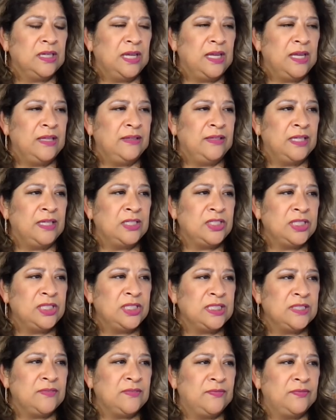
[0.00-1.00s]
And then she
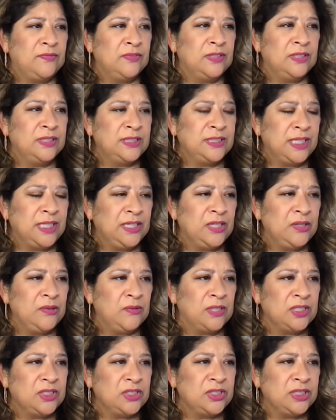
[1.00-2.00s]
has a second
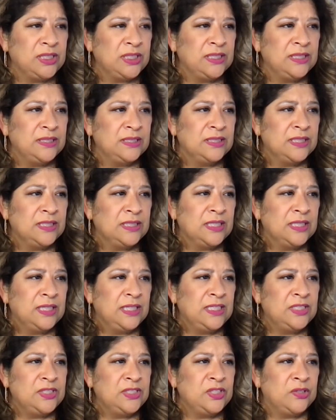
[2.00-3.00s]
question.
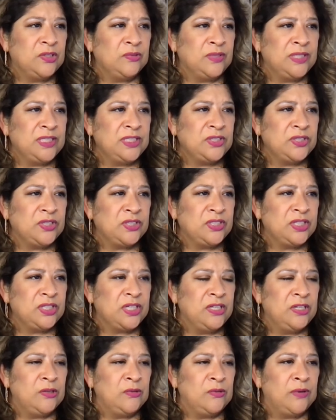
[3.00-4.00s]
Is there research
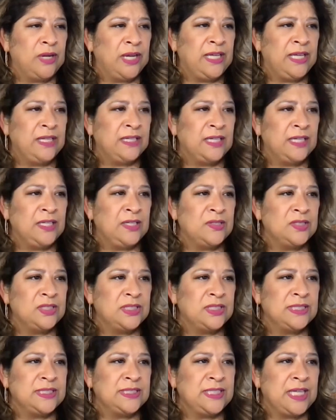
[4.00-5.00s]
underway that
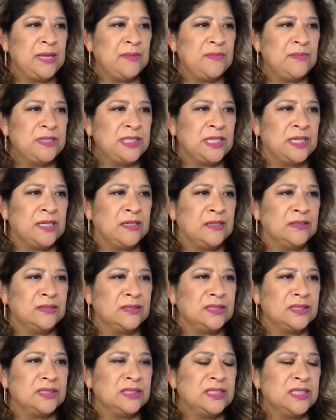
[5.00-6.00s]
uses stem
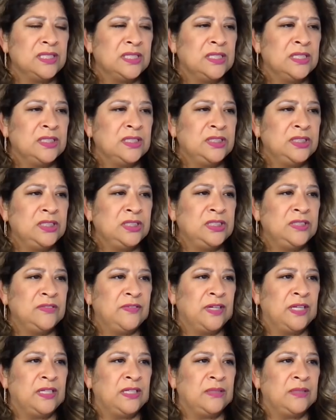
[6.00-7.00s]
cells to
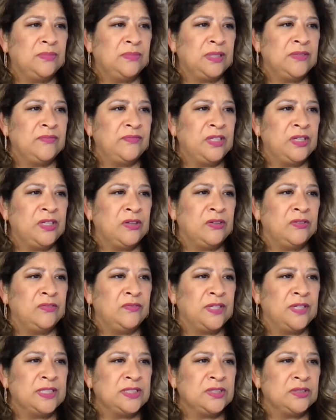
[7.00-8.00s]
develop lymph node
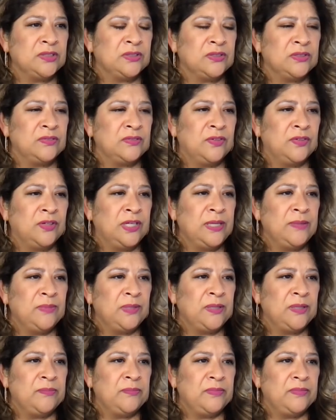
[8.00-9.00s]
vessel for
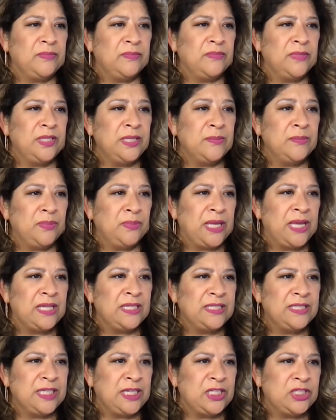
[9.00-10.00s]

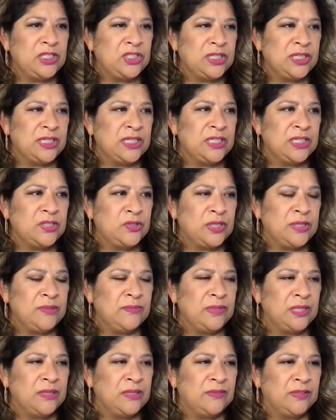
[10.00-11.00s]
implantation and
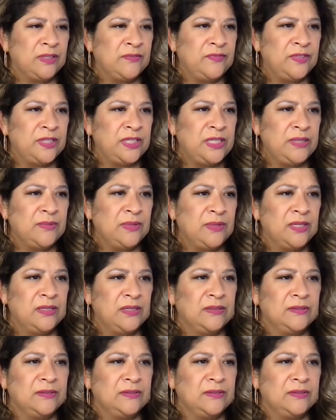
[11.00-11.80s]
treatment of lymphedema?